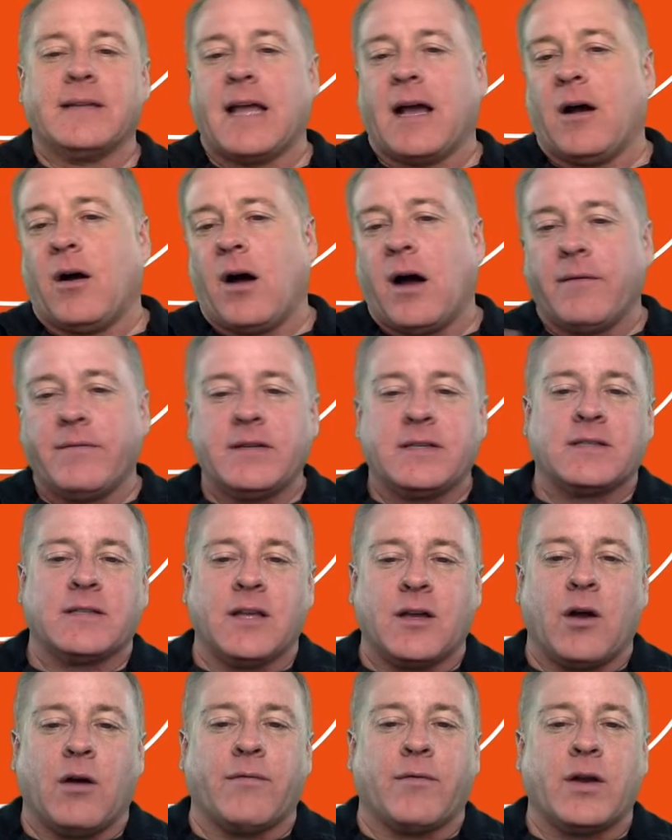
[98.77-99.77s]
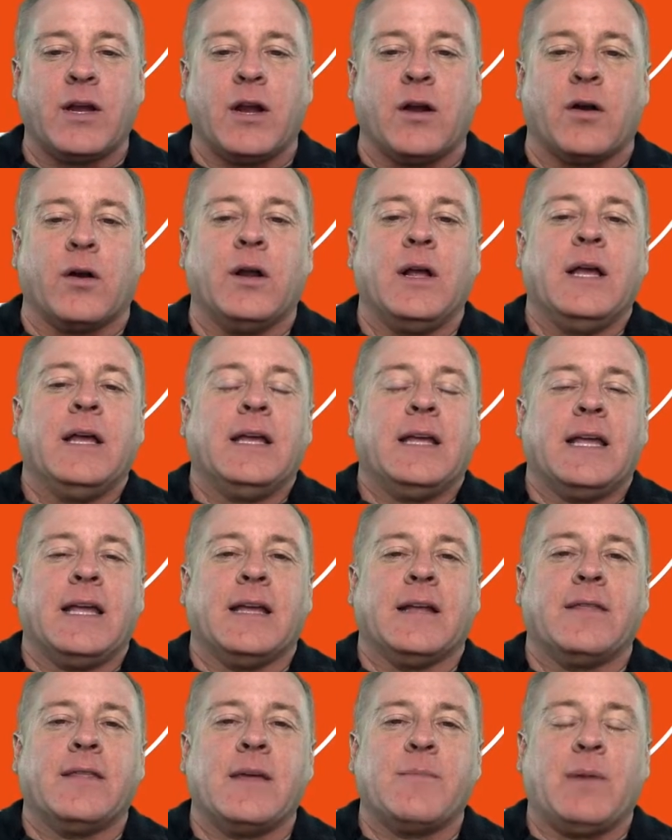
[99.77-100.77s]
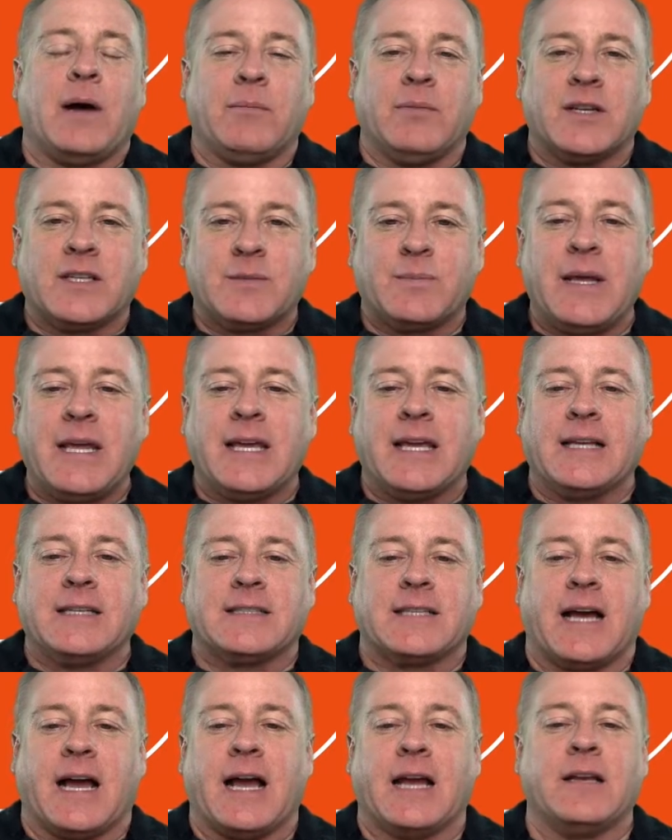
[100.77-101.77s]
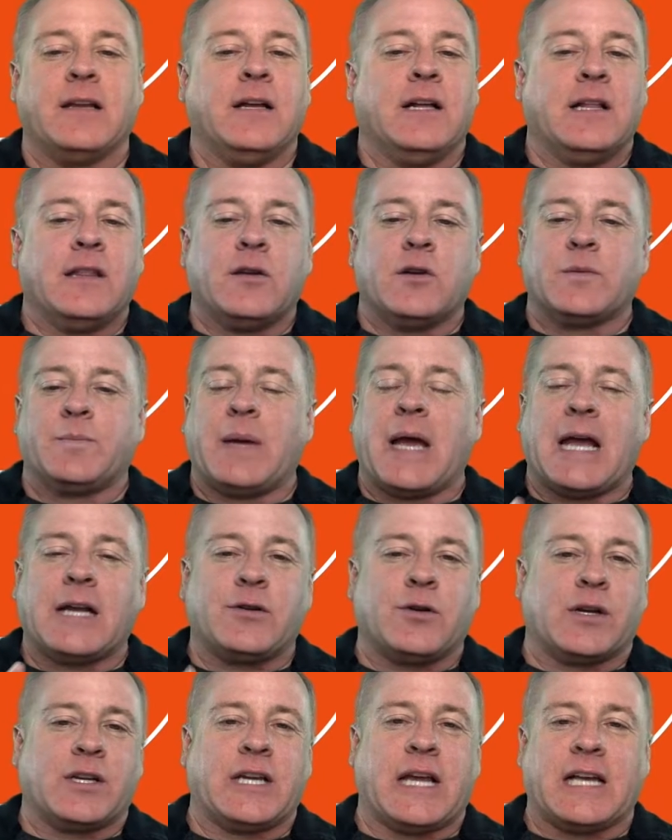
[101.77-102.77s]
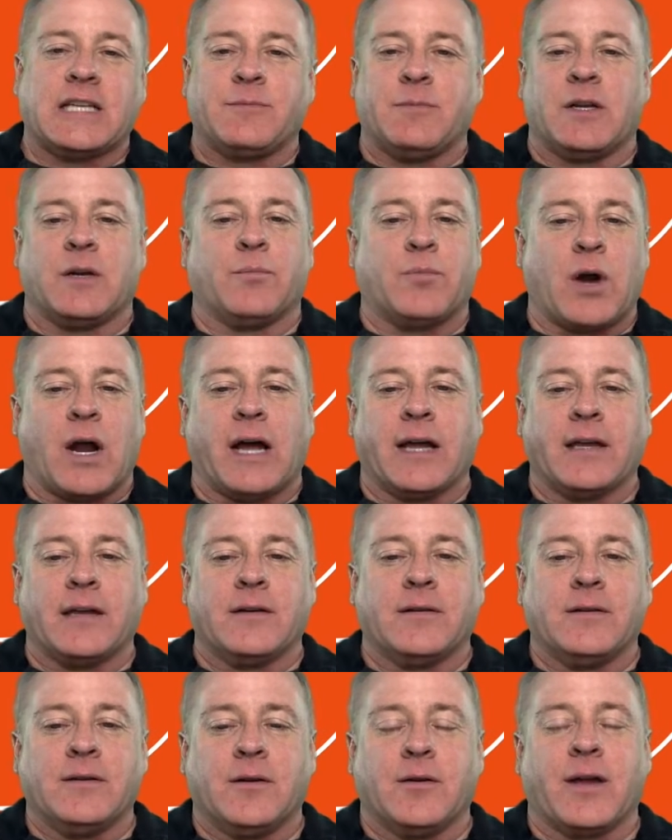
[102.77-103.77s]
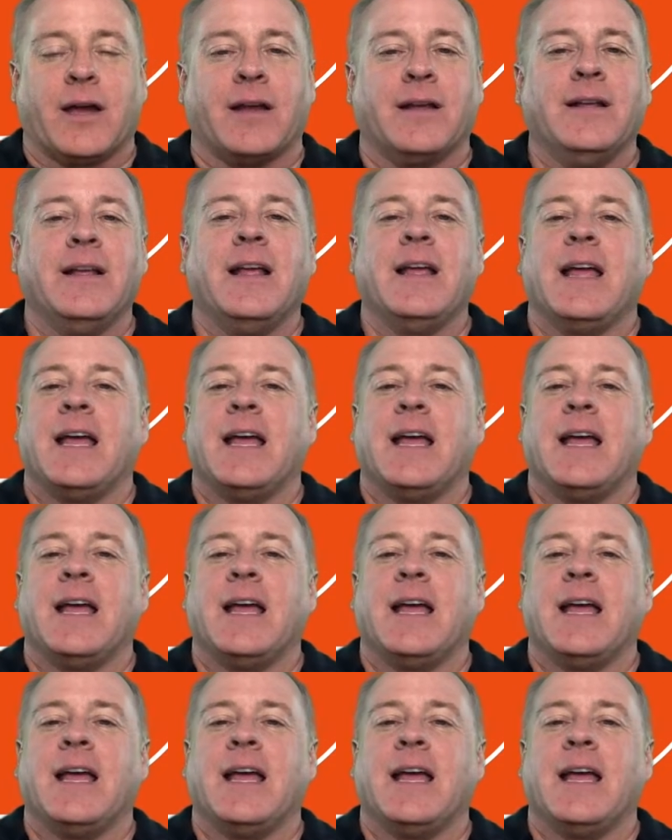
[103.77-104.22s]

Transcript: Now, obviously, over here in the public speaking side, there's Patrick, Jasmine, and Brian, Okay.